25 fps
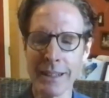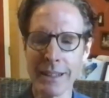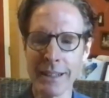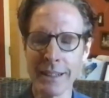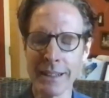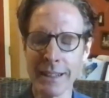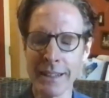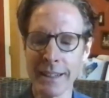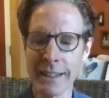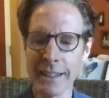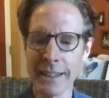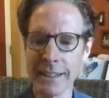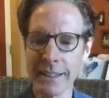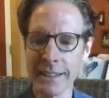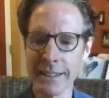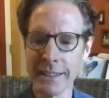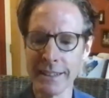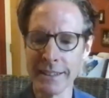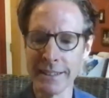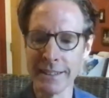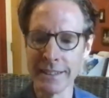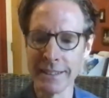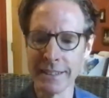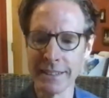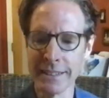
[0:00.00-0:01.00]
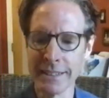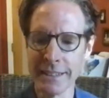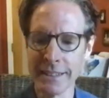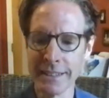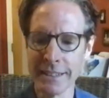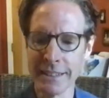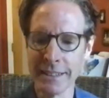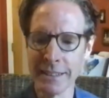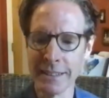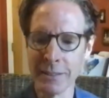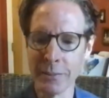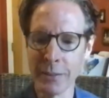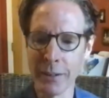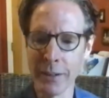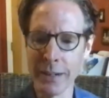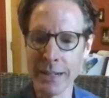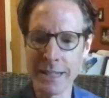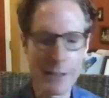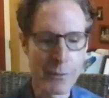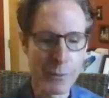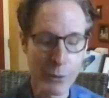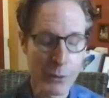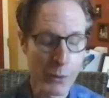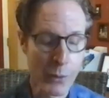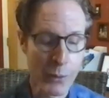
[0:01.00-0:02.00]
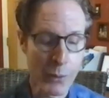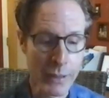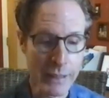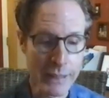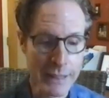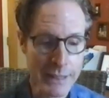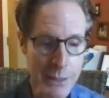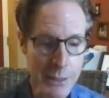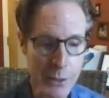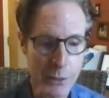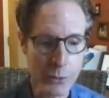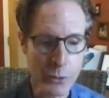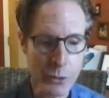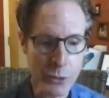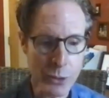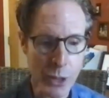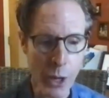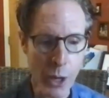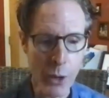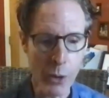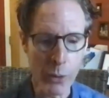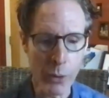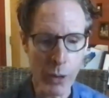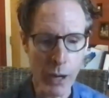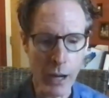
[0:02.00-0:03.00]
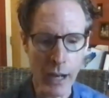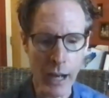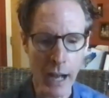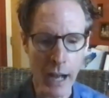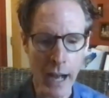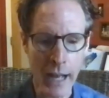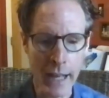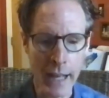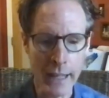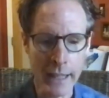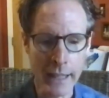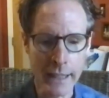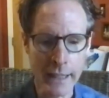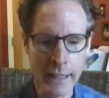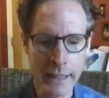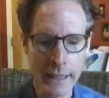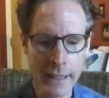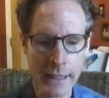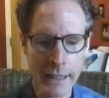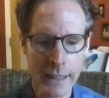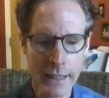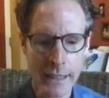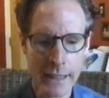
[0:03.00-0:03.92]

a very difficult thing to do. So I